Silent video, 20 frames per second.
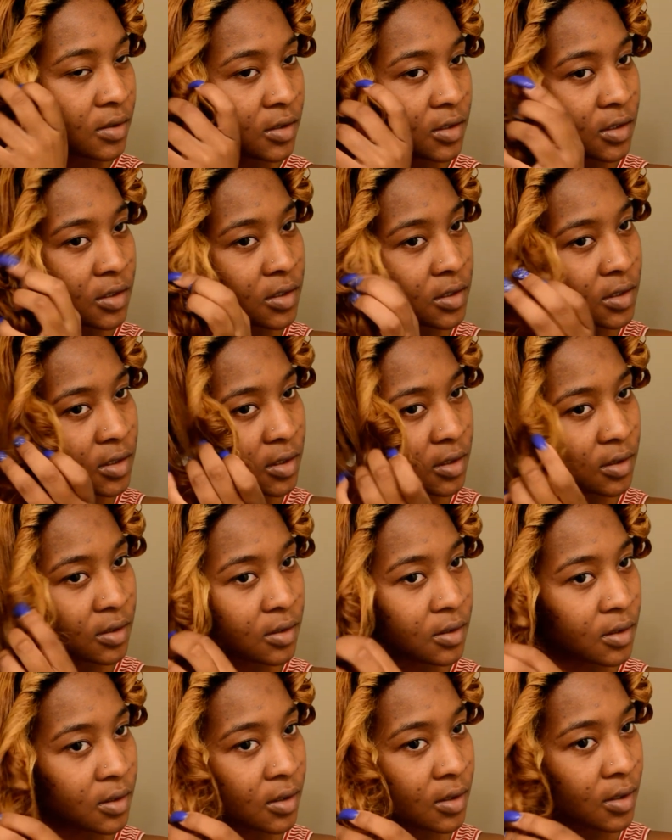just to
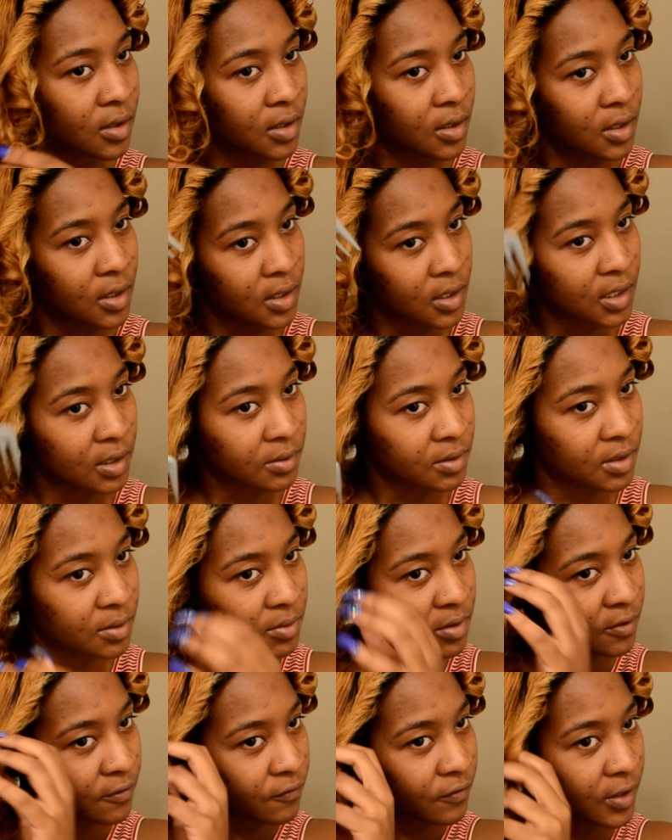get them
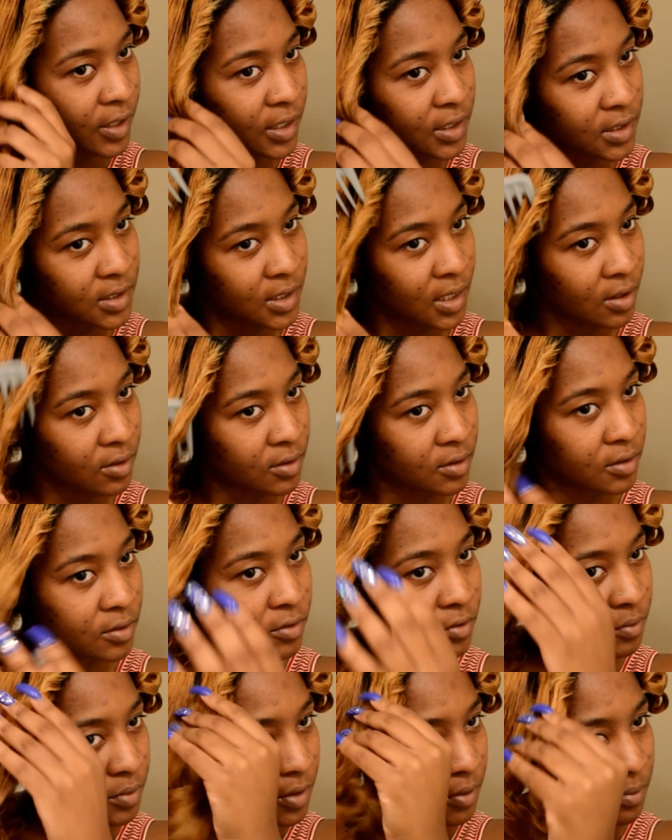to flex out a
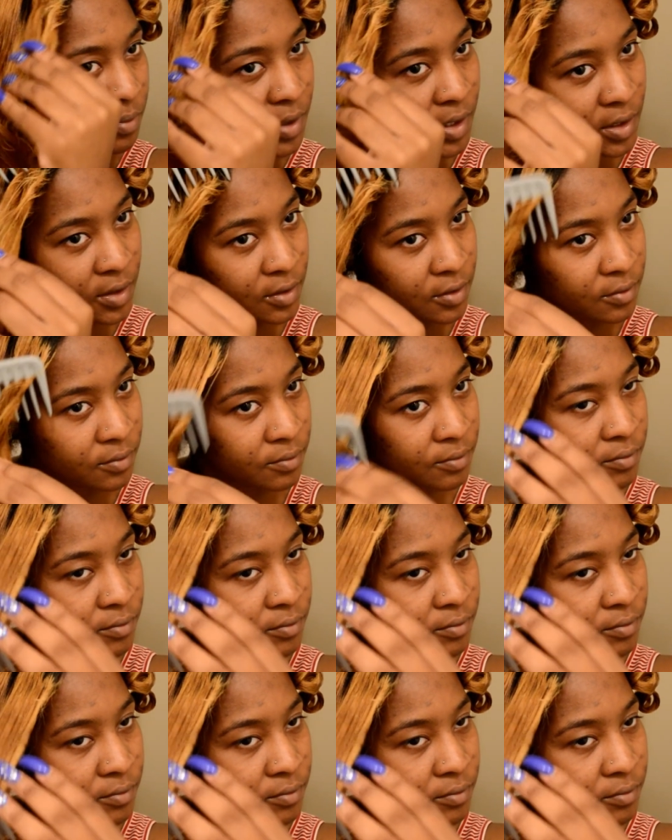little bit better.